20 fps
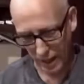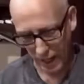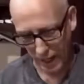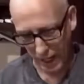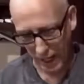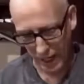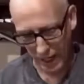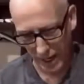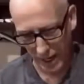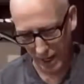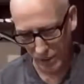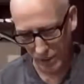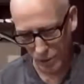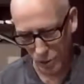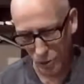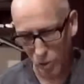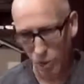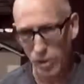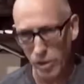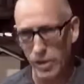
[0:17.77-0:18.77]

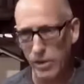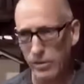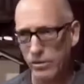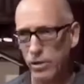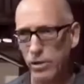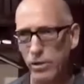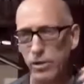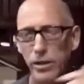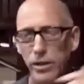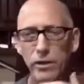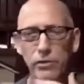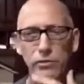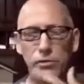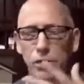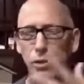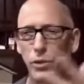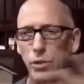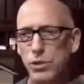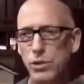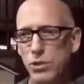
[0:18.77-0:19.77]
and whatever
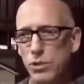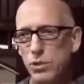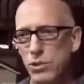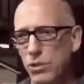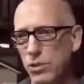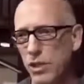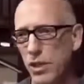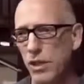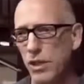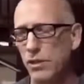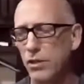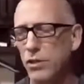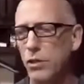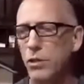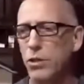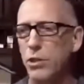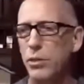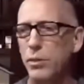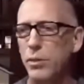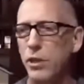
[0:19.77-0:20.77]
influencers on
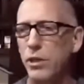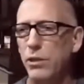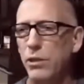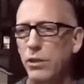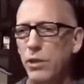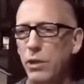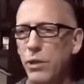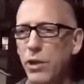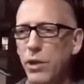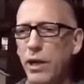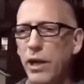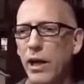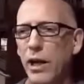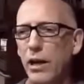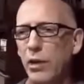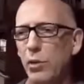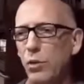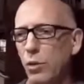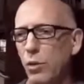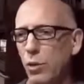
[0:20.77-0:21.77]
social media are doing,
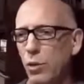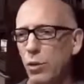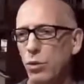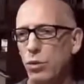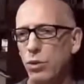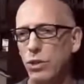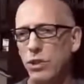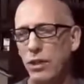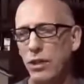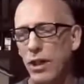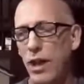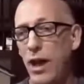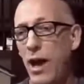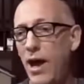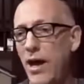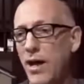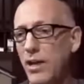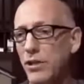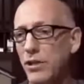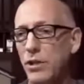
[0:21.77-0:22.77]
and whose
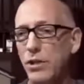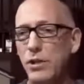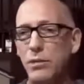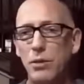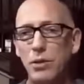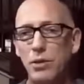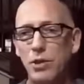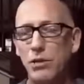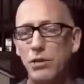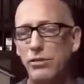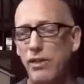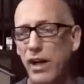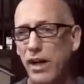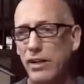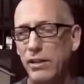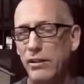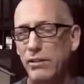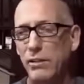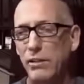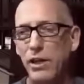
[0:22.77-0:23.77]
lies are the most
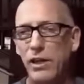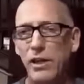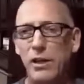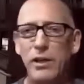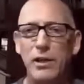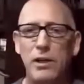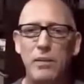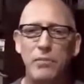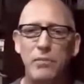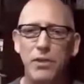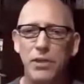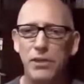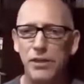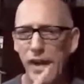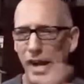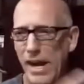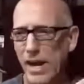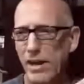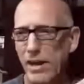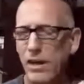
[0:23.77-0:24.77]
effective.
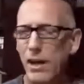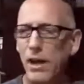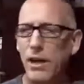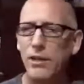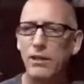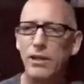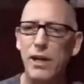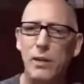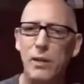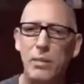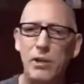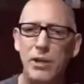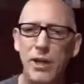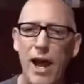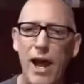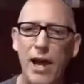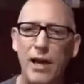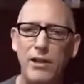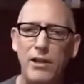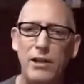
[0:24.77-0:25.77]
Then, on top of
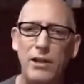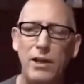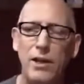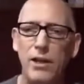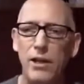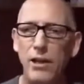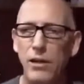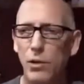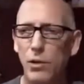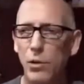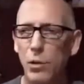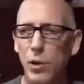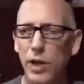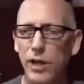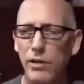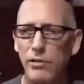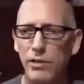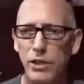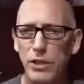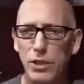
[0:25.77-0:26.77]
that, we
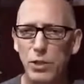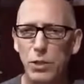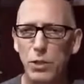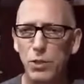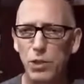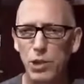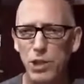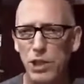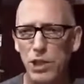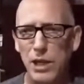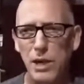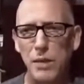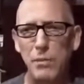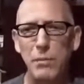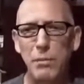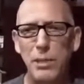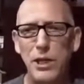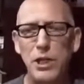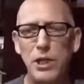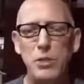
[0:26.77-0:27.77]
have this whole sham
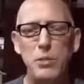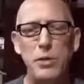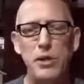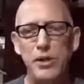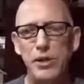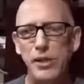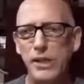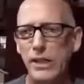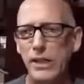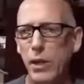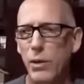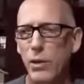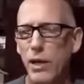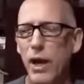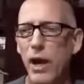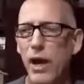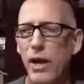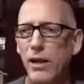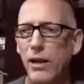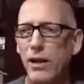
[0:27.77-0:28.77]
impeachment thing going
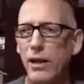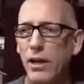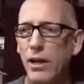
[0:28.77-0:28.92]
on